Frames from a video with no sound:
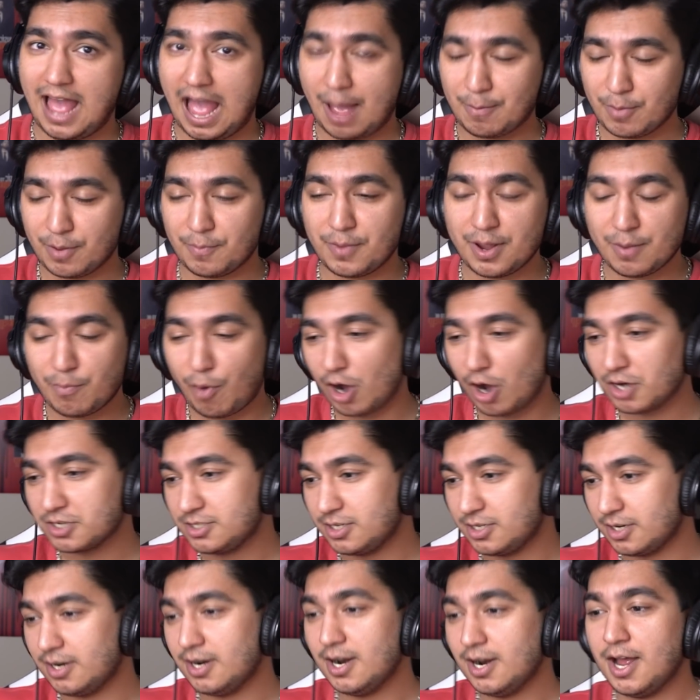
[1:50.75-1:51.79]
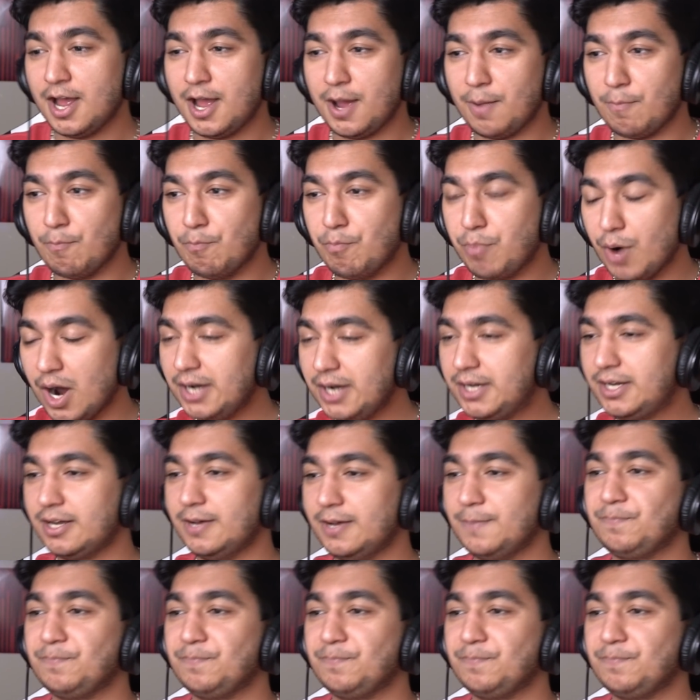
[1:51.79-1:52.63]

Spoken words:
MMA boxer, but